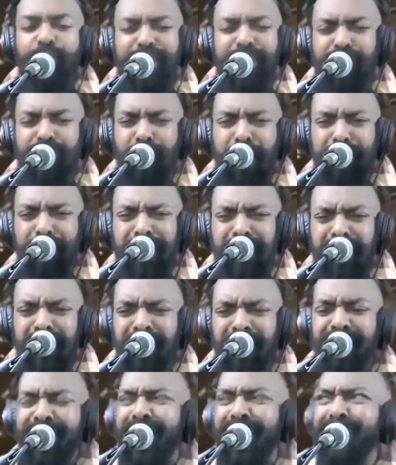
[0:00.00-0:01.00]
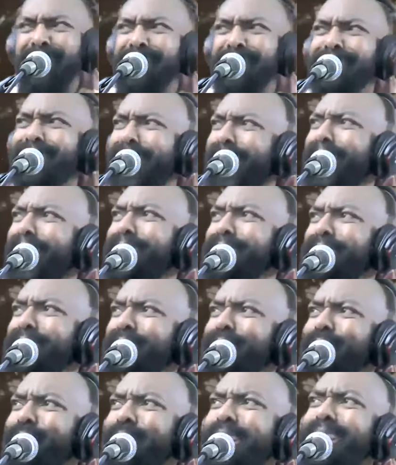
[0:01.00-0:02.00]
reason why I'm here. That's a tangent.
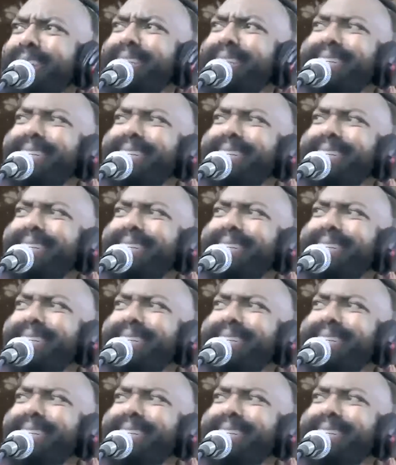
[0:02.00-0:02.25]
Reed.